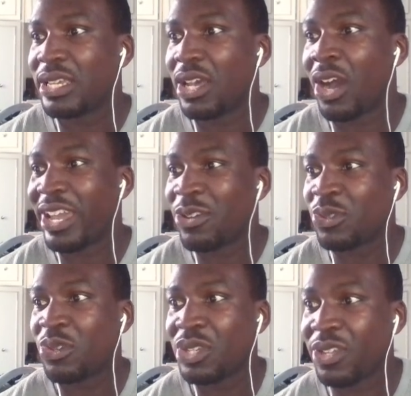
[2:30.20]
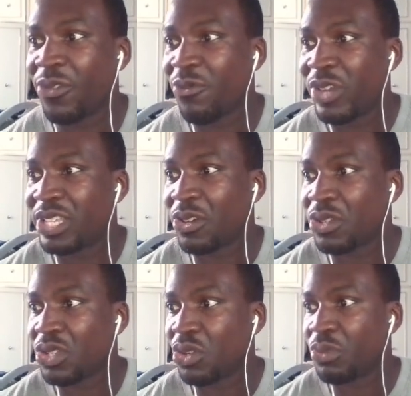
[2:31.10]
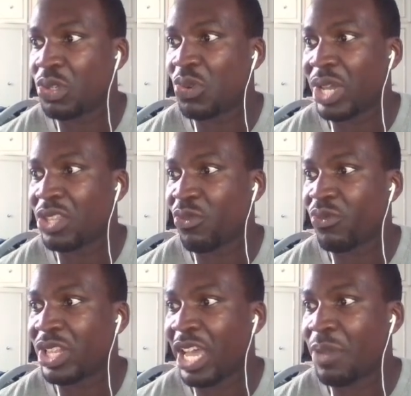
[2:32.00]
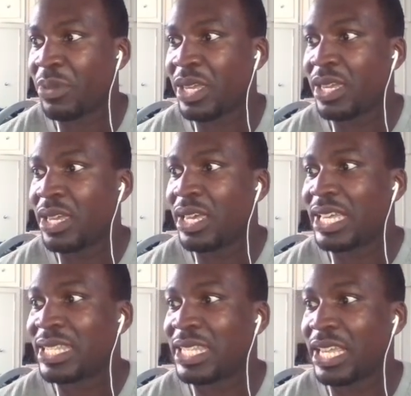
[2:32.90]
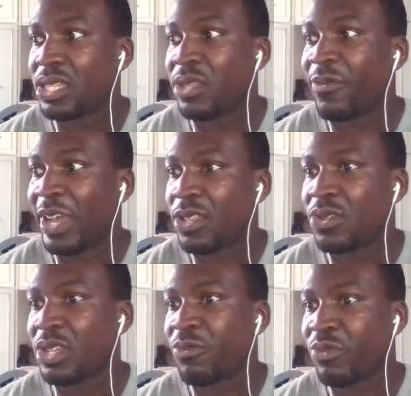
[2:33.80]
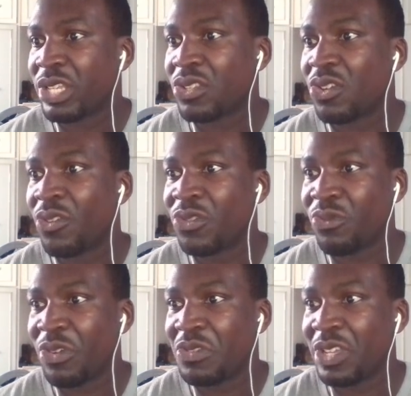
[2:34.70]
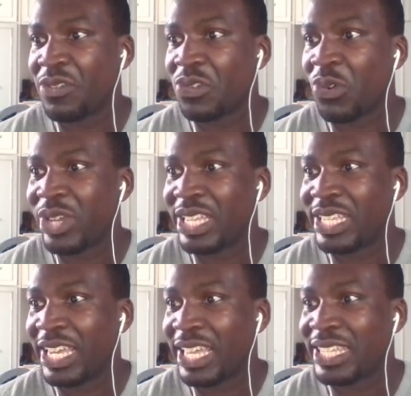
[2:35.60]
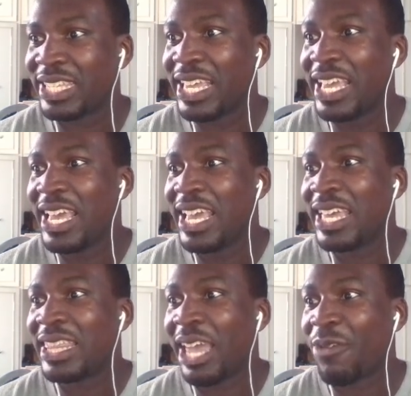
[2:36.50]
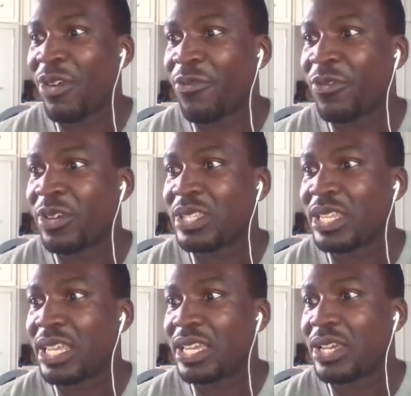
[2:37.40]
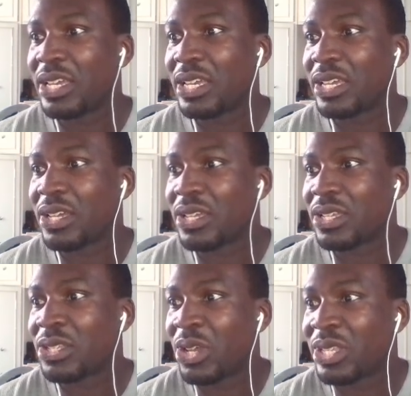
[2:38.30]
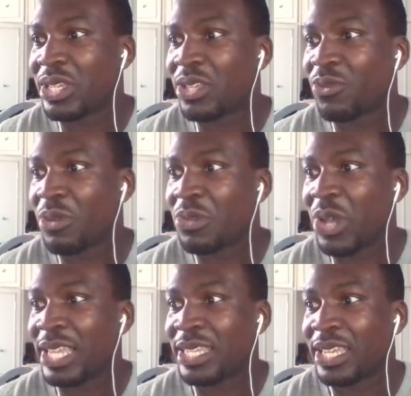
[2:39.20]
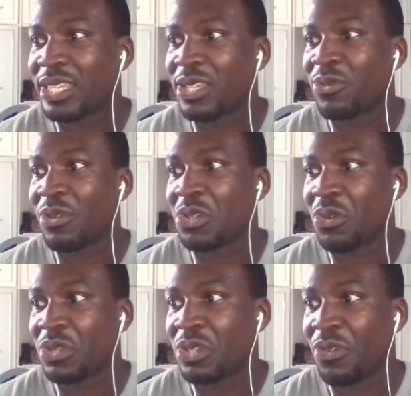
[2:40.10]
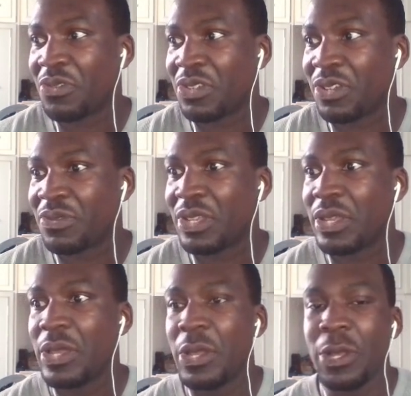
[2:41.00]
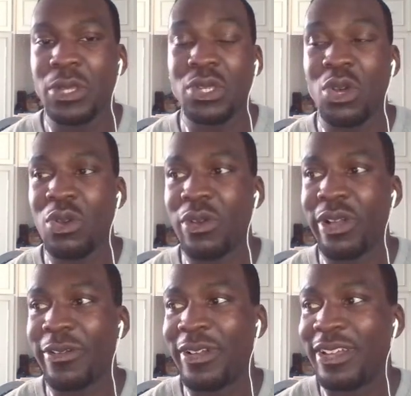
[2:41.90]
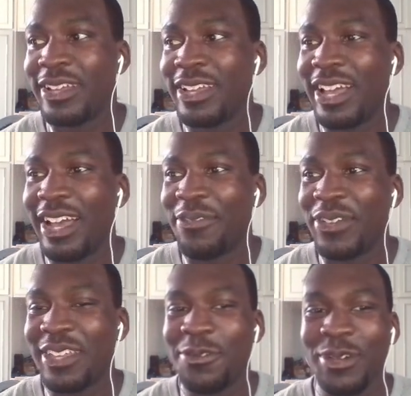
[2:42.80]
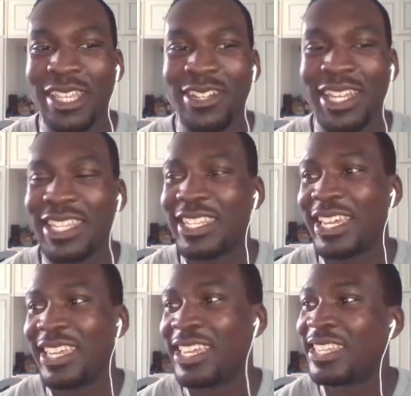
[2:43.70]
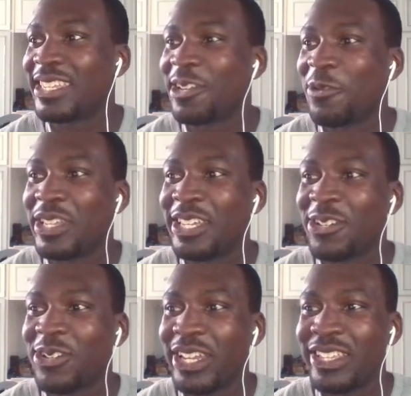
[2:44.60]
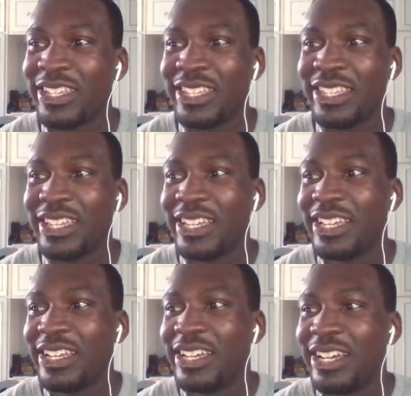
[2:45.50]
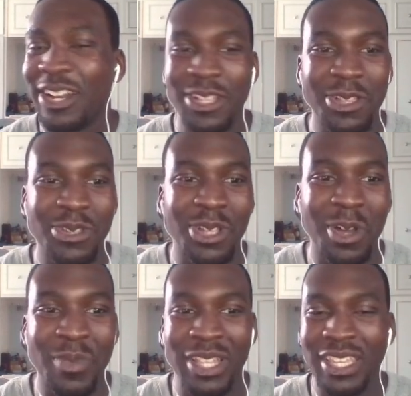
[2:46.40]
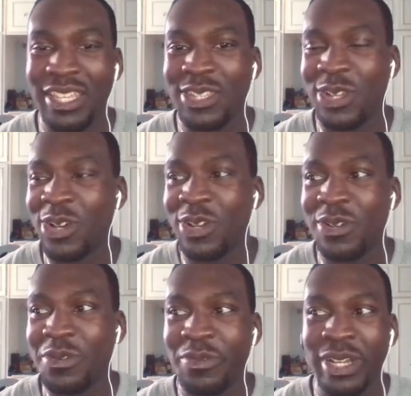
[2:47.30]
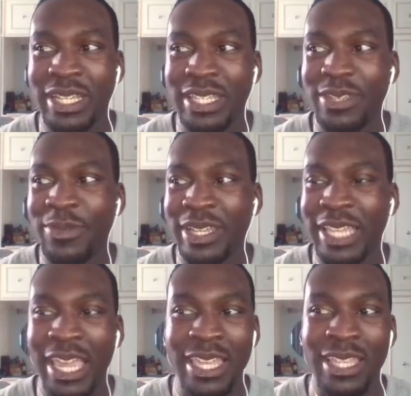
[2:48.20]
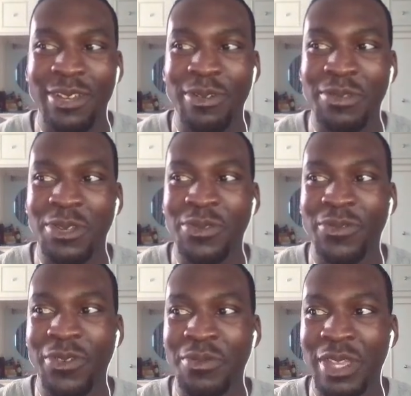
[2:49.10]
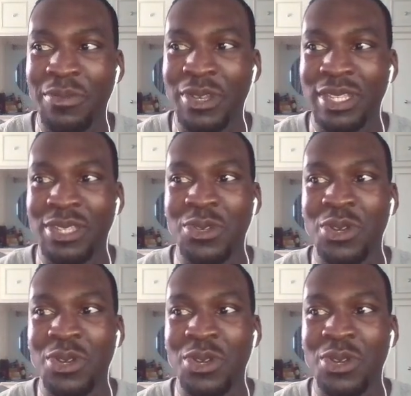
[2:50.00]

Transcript: are ill-suited for retail consumers who cannot reliably assess the values and risks of derivatives or ETNs that reference certain crypto assets, crypto derivatives. So I think what they're trying to say is retail traders are going to lose a lot of money. So we're we're taking cryptos from them because it's too